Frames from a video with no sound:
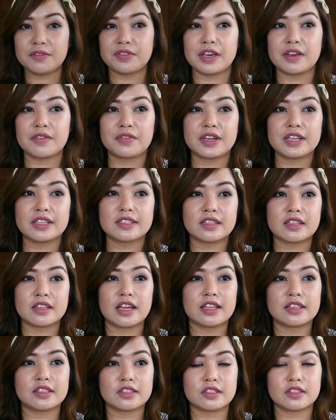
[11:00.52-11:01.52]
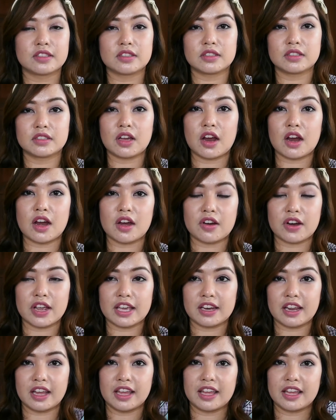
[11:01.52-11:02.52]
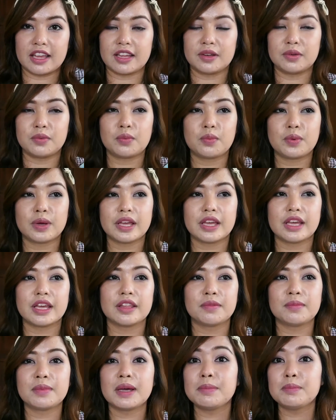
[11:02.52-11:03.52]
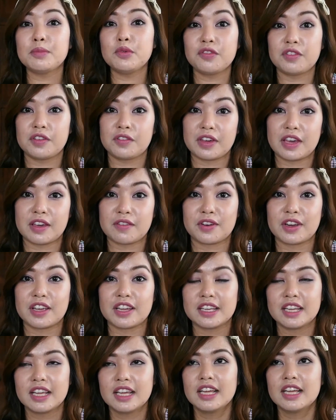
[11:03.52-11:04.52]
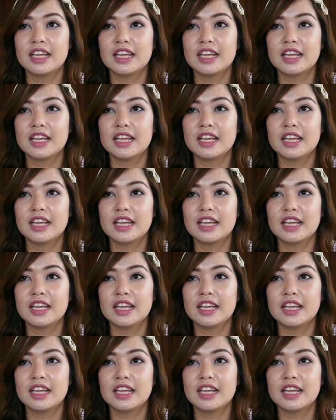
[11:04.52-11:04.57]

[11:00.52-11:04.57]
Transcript: favorites, let's start right ahead with my movie favorite.